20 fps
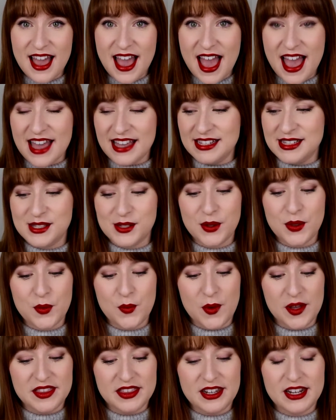and so the
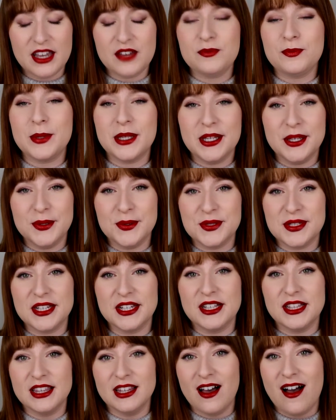one that I've been
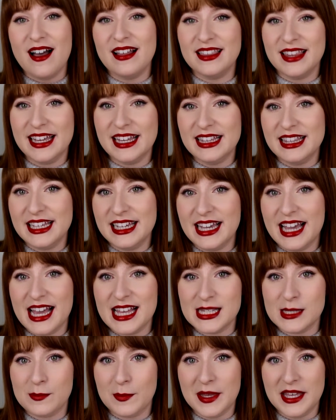using a lot lately
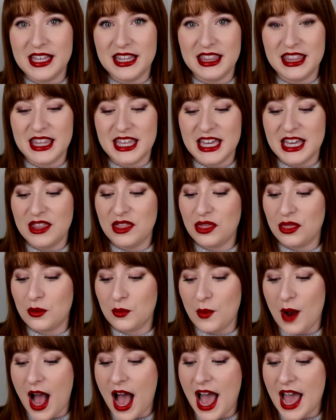has been the
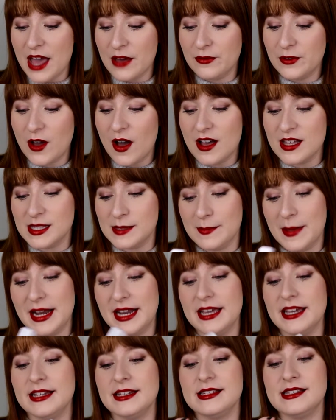Thrive
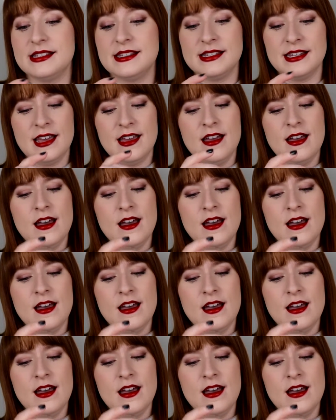Cosmetics